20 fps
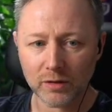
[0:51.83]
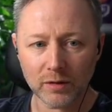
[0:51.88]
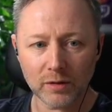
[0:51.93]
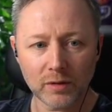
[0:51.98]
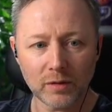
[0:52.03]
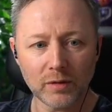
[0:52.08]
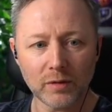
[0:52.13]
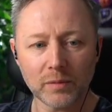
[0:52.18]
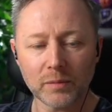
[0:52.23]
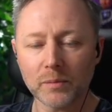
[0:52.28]

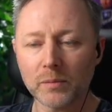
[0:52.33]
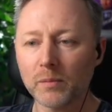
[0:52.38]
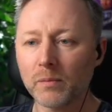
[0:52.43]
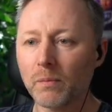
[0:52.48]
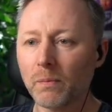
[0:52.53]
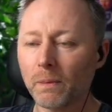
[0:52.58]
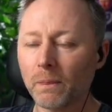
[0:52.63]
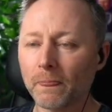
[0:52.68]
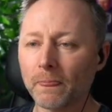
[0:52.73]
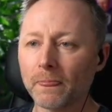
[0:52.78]

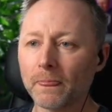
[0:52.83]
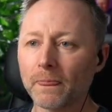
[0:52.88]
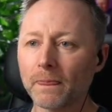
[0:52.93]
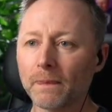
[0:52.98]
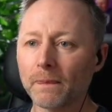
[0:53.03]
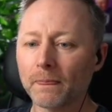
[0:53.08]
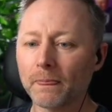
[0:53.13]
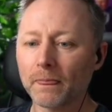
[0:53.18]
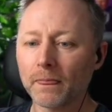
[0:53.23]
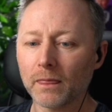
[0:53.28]

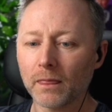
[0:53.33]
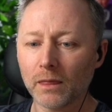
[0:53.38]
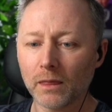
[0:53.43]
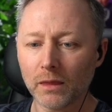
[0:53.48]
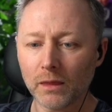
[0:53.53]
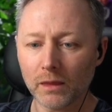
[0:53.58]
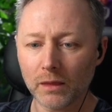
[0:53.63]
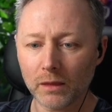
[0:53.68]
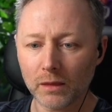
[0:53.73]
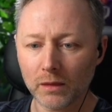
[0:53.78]

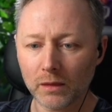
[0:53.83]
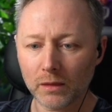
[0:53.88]
(no one is talking)